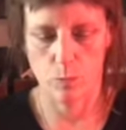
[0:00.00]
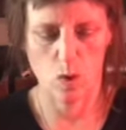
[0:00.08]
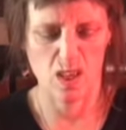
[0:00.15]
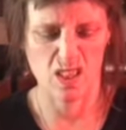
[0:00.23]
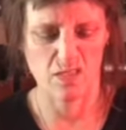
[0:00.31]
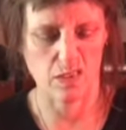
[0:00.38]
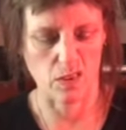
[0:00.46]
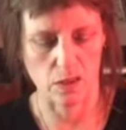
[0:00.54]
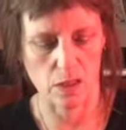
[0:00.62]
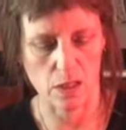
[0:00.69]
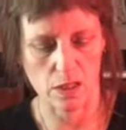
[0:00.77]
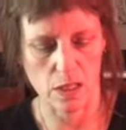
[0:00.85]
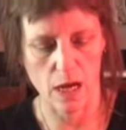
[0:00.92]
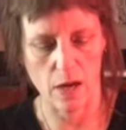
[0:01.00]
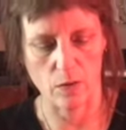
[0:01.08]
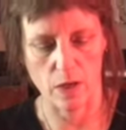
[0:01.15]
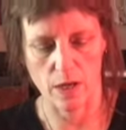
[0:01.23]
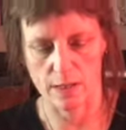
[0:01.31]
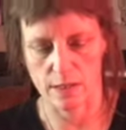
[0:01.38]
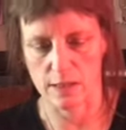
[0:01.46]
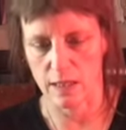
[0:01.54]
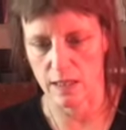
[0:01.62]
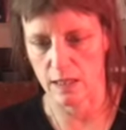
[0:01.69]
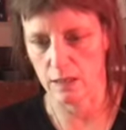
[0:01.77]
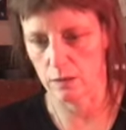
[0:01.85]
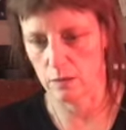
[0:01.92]
quite difficult to cut it out
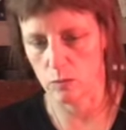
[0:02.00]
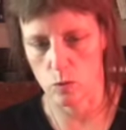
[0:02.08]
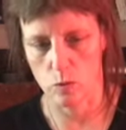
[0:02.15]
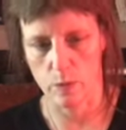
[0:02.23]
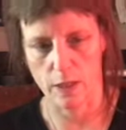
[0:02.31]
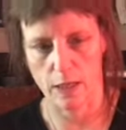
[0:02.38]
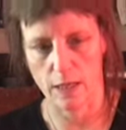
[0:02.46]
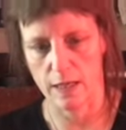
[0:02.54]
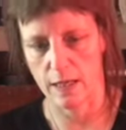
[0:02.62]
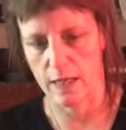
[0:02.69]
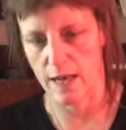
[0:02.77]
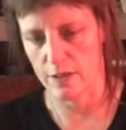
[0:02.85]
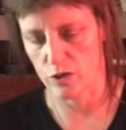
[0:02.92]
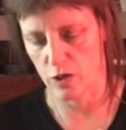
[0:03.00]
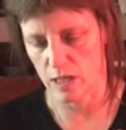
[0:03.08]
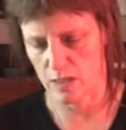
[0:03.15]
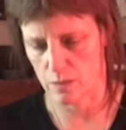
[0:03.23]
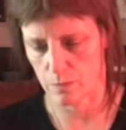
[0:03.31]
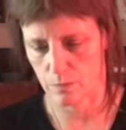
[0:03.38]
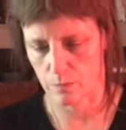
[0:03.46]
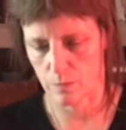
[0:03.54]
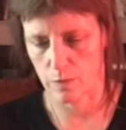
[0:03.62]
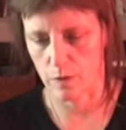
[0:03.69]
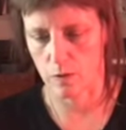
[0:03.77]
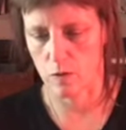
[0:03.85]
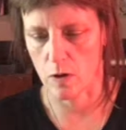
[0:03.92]
nicely or with a clean edge unless
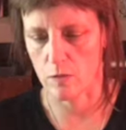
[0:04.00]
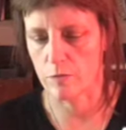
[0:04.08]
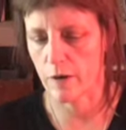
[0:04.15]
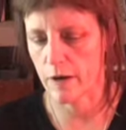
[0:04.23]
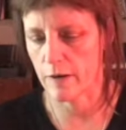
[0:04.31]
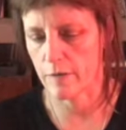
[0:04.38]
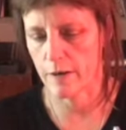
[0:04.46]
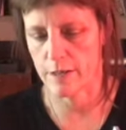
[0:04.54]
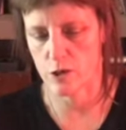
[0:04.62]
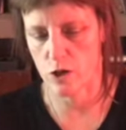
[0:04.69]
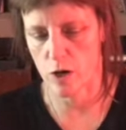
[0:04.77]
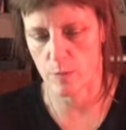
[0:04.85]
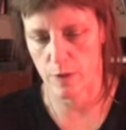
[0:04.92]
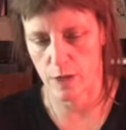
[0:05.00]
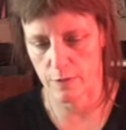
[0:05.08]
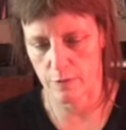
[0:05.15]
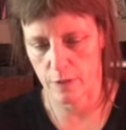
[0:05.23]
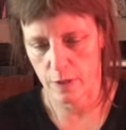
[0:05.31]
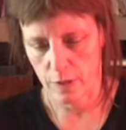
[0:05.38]
you've got very, very sharp knife.